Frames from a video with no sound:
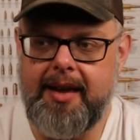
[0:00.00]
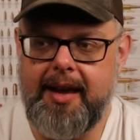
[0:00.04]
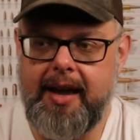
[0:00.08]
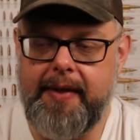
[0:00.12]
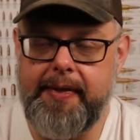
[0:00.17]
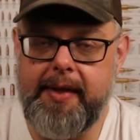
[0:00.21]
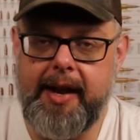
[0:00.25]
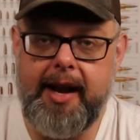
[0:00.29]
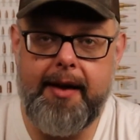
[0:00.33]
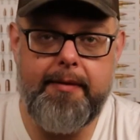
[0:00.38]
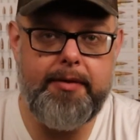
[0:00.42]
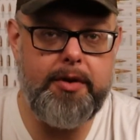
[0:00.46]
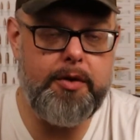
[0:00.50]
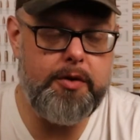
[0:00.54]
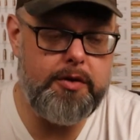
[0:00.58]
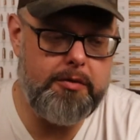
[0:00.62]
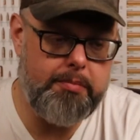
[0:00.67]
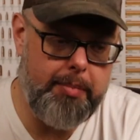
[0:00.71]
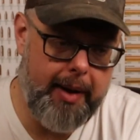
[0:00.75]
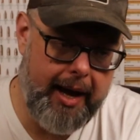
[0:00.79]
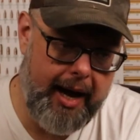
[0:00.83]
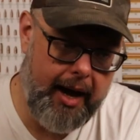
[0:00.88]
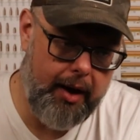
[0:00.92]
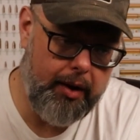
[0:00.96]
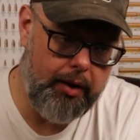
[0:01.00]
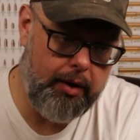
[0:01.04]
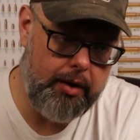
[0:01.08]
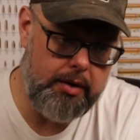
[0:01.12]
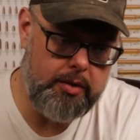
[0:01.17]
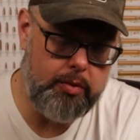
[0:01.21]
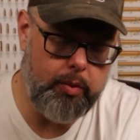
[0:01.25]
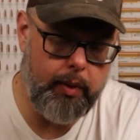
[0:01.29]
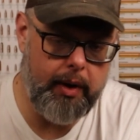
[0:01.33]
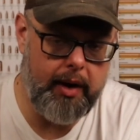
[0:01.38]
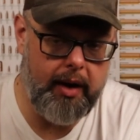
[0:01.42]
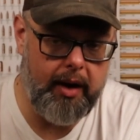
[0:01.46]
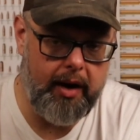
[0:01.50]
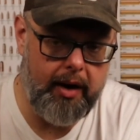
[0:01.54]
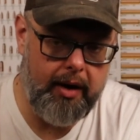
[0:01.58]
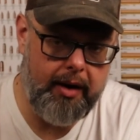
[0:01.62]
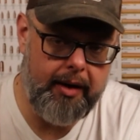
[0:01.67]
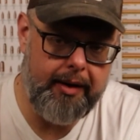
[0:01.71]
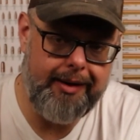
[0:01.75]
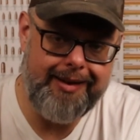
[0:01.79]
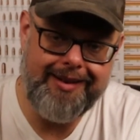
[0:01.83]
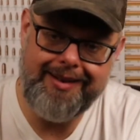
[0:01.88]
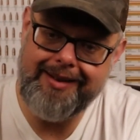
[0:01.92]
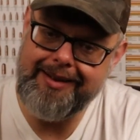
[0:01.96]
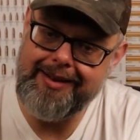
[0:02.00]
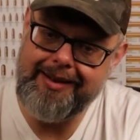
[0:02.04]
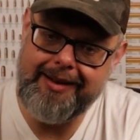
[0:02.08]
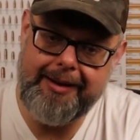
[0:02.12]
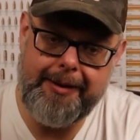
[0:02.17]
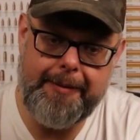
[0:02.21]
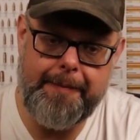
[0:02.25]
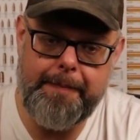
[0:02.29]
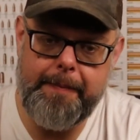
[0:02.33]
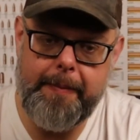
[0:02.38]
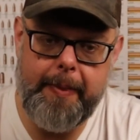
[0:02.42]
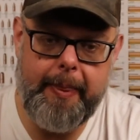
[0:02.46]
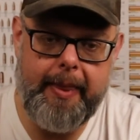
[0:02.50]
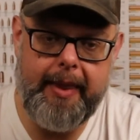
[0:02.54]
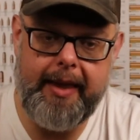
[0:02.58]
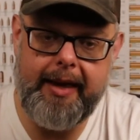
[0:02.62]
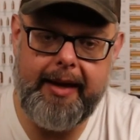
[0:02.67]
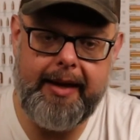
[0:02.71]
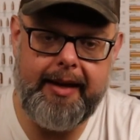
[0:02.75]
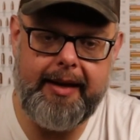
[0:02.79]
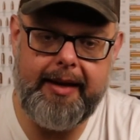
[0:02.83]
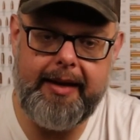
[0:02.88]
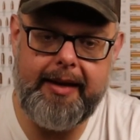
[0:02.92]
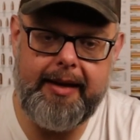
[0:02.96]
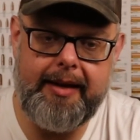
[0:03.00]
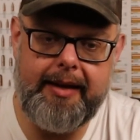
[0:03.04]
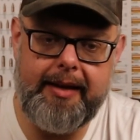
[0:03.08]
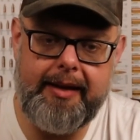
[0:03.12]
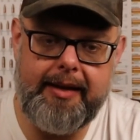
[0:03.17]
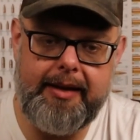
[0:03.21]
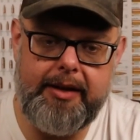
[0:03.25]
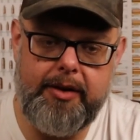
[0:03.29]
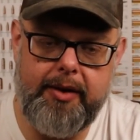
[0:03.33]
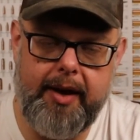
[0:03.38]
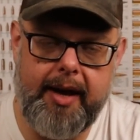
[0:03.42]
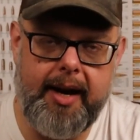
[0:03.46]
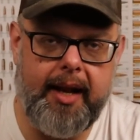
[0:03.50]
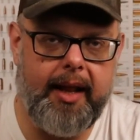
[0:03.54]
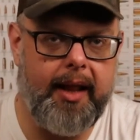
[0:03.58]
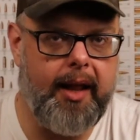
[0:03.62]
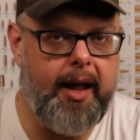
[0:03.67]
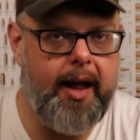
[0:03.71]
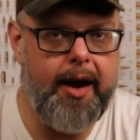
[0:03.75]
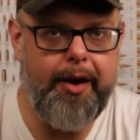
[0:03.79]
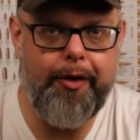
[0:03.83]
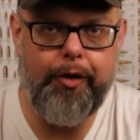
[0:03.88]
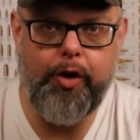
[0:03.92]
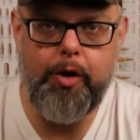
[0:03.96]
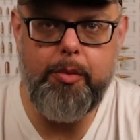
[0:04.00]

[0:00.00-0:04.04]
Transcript: And then I've used powders where you got a lot of